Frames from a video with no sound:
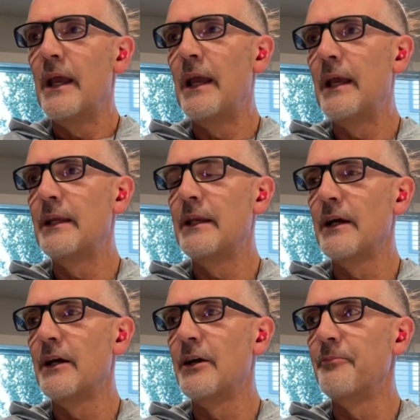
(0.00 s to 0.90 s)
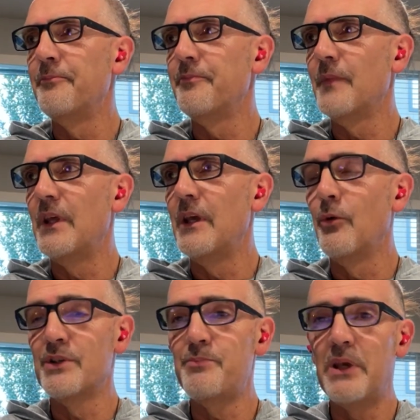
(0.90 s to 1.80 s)
And
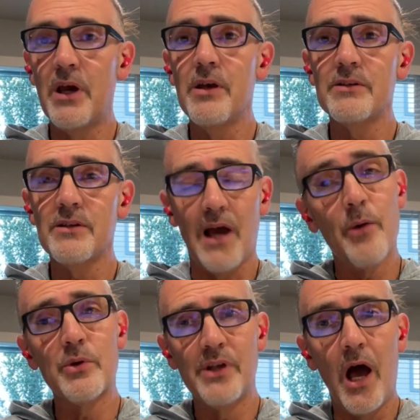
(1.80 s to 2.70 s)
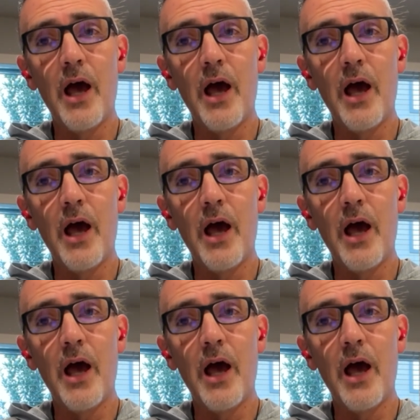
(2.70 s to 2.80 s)
it was because I was